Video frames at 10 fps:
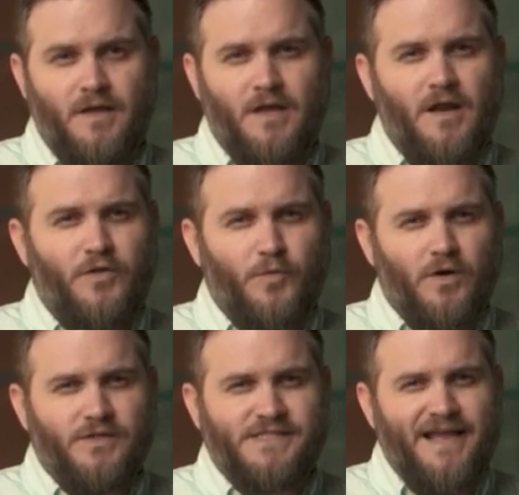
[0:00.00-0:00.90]
In other
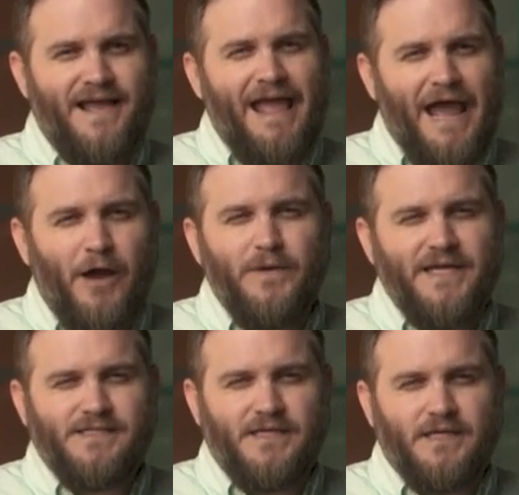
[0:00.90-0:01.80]
words, how
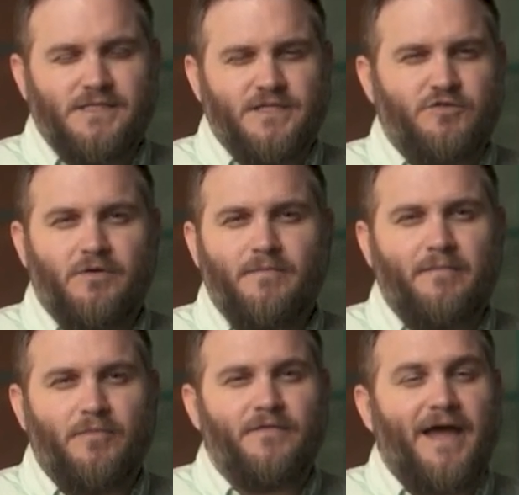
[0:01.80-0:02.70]
easy is it to
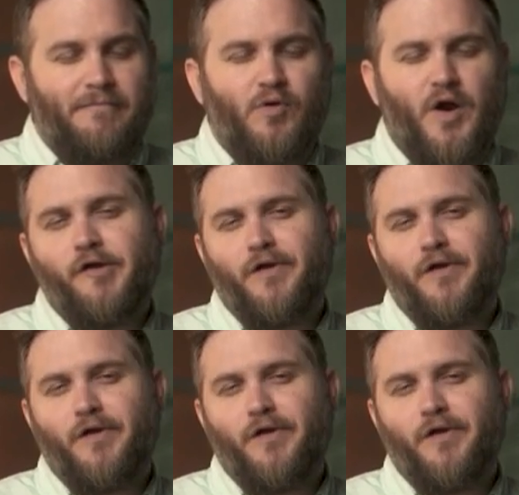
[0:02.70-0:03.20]
remember that prior